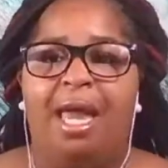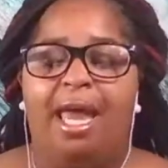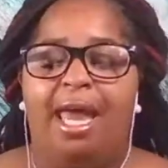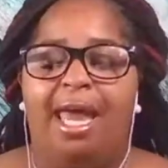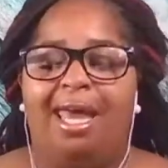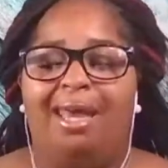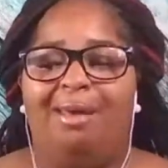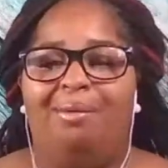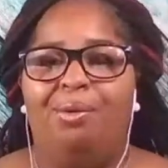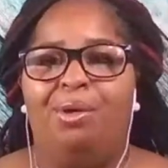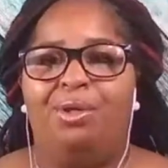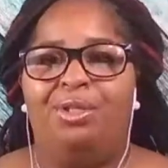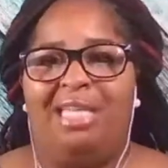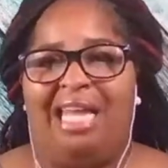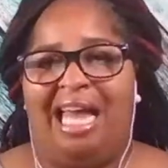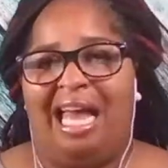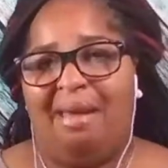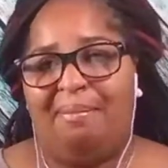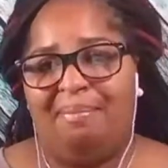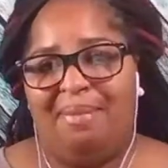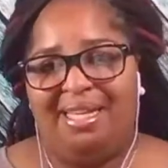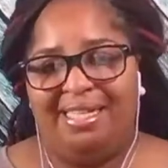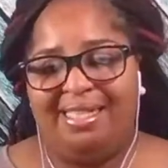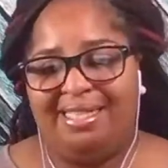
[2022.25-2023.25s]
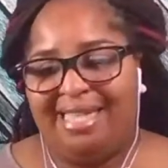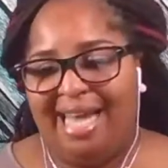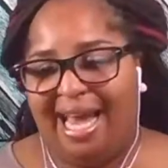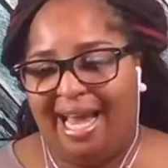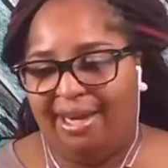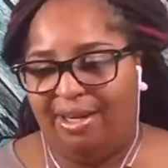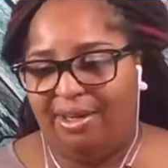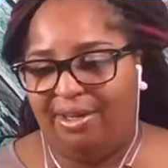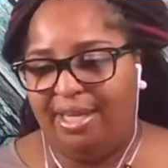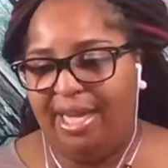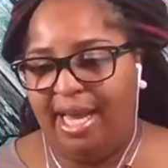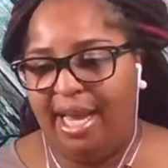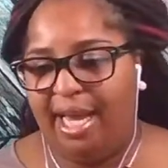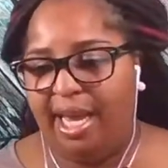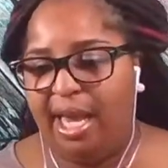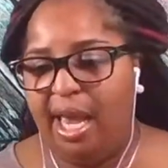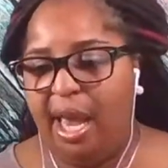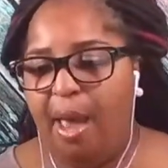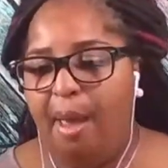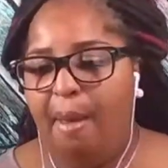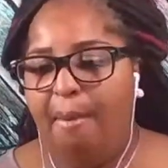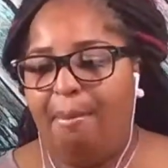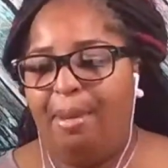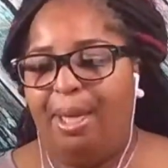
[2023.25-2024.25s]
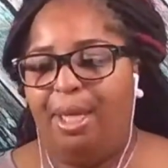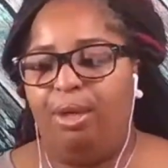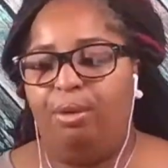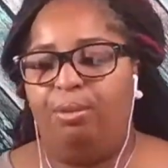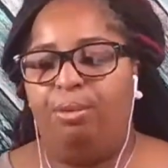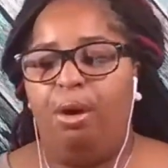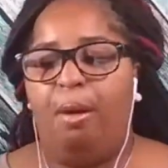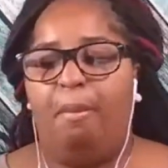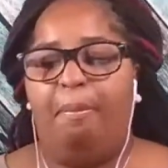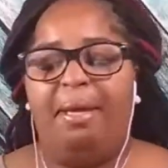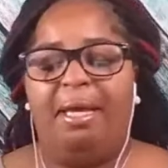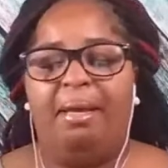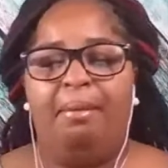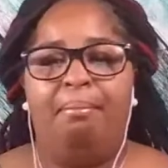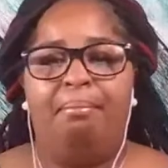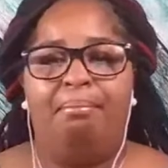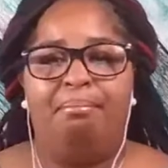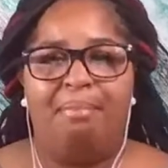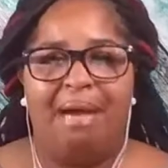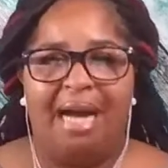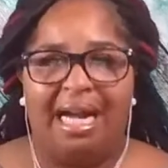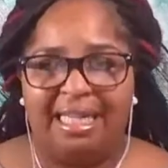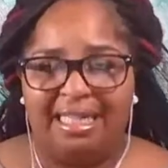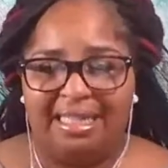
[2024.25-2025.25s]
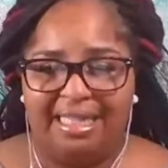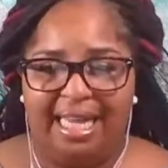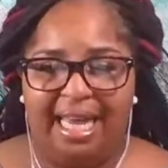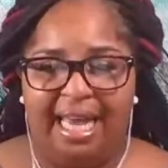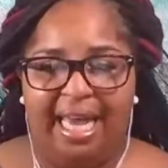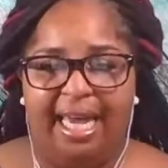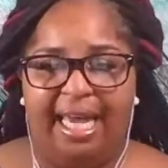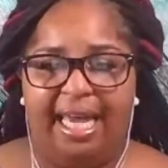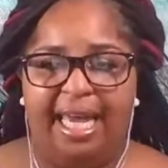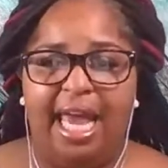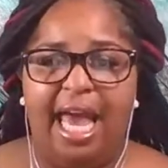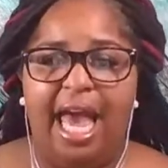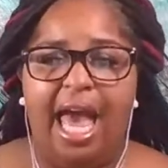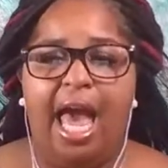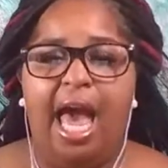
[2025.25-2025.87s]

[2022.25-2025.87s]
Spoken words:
It will not be Saturday, but it will be Monday,